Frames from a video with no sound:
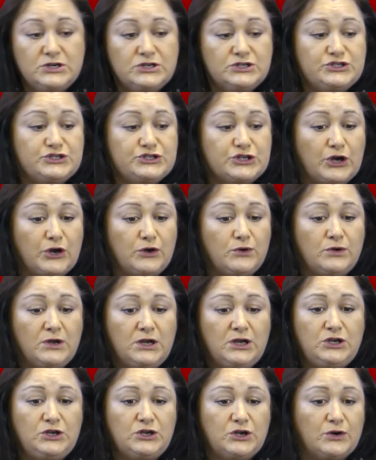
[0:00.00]
So,
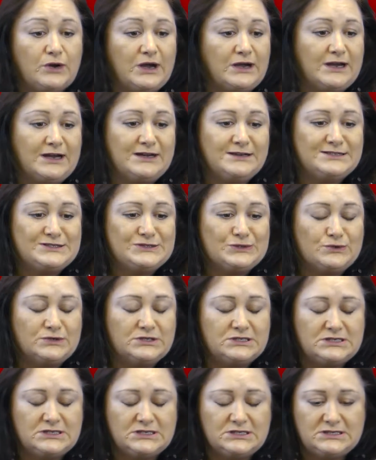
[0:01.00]
I saw
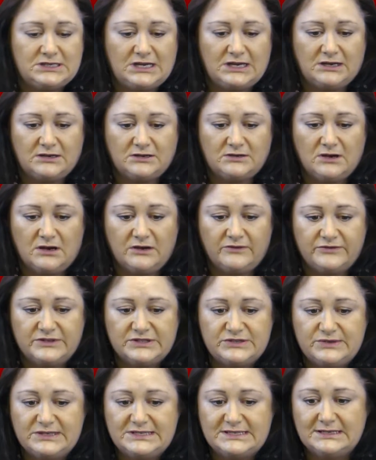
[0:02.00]
a deck at a
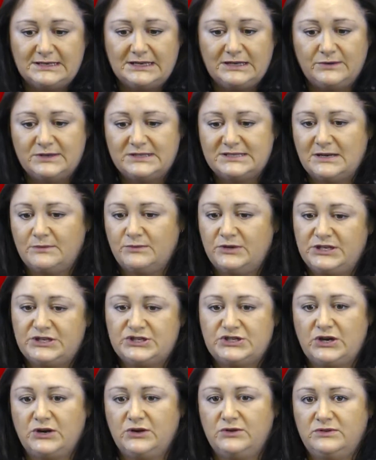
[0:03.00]
conference recently where somebody
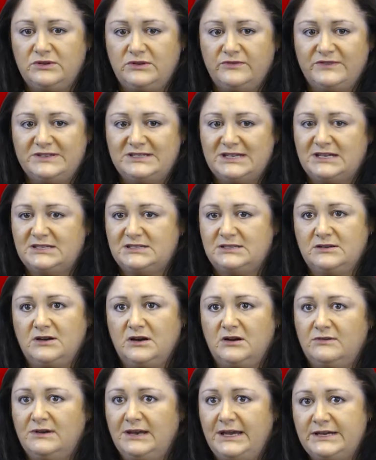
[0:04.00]
showed the fantastic
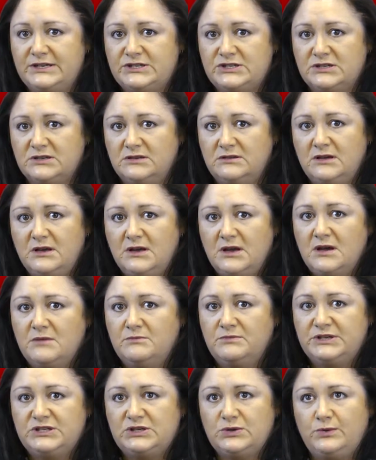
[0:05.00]
correlation
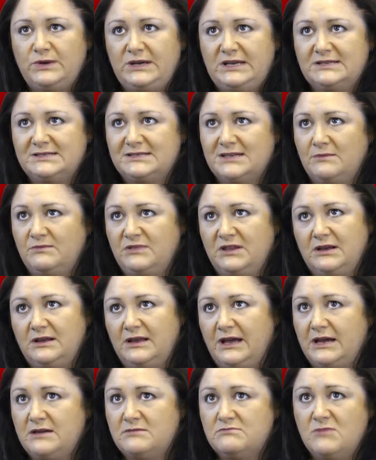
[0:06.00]
between something
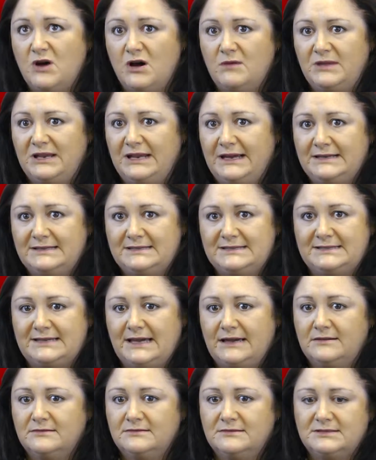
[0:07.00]
like marmalade
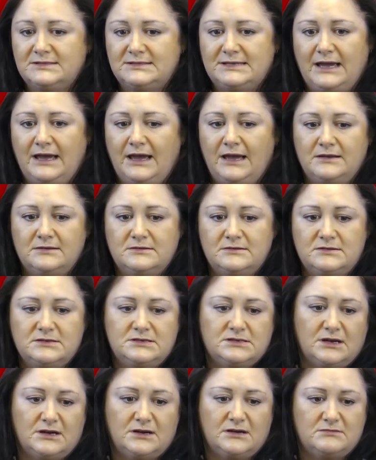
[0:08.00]
sales
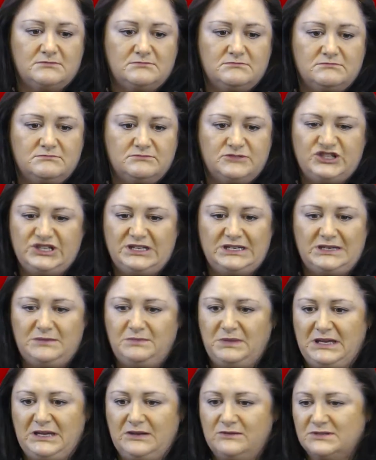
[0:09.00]
and
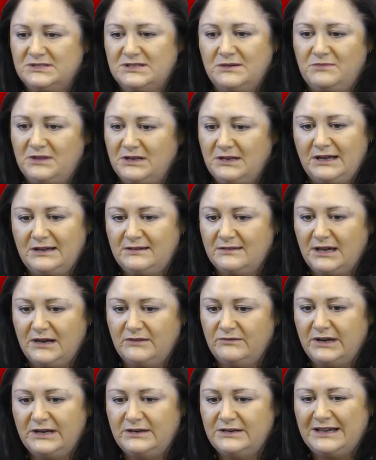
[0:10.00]
GDP or something like
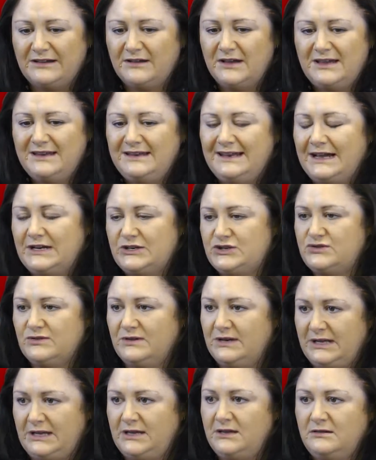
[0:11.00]
that, right? Now,
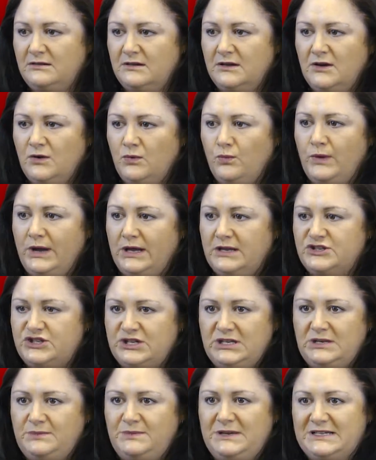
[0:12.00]
naturally, when
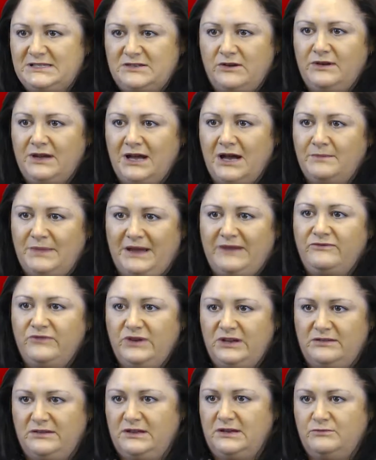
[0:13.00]
GDP is going up,
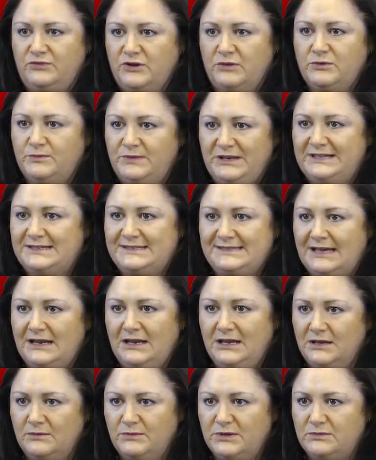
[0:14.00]
everything probably is
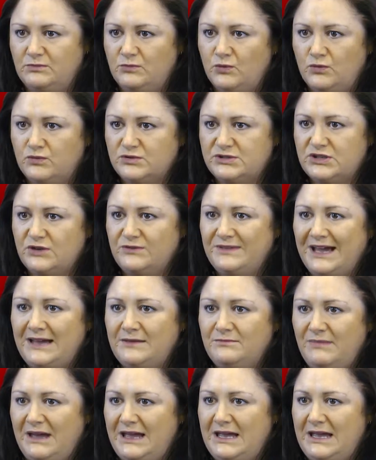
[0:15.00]
selling a bit more. So that